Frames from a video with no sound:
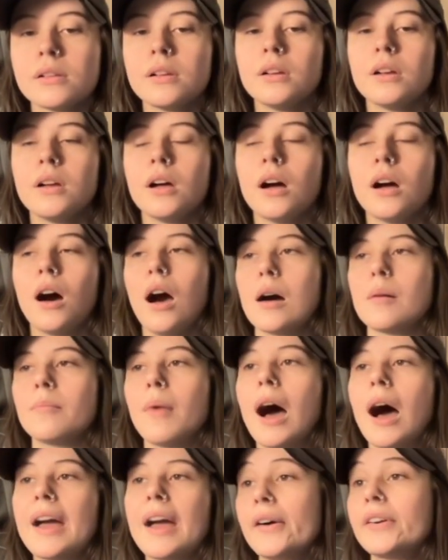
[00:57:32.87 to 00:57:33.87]
Yeah. Um,
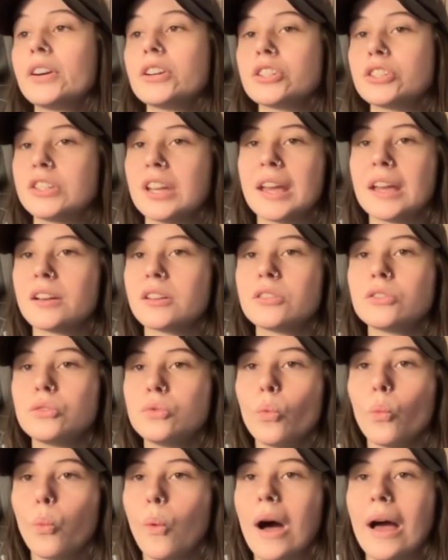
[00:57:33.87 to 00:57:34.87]
I understand
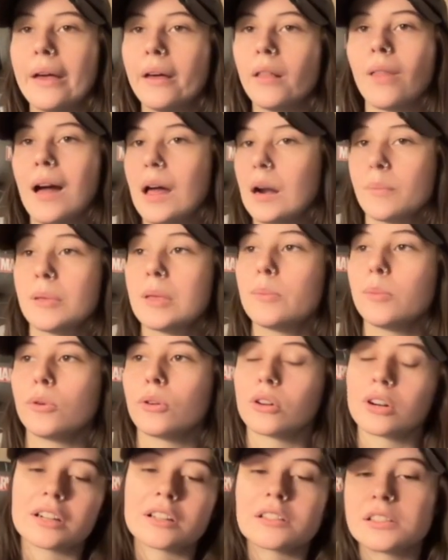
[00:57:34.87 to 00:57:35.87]
why a lot of people
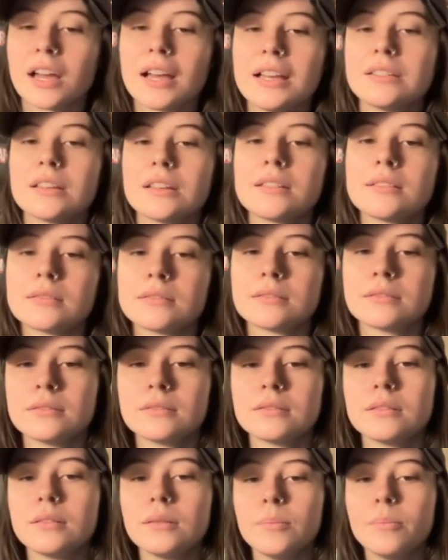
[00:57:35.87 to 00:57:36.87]
criticize it,
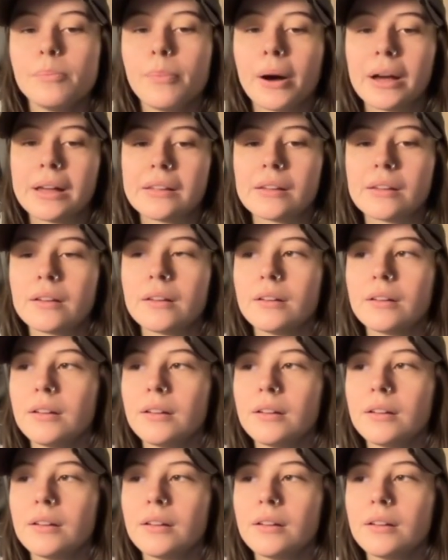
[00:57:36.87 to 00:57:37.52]
but yeah.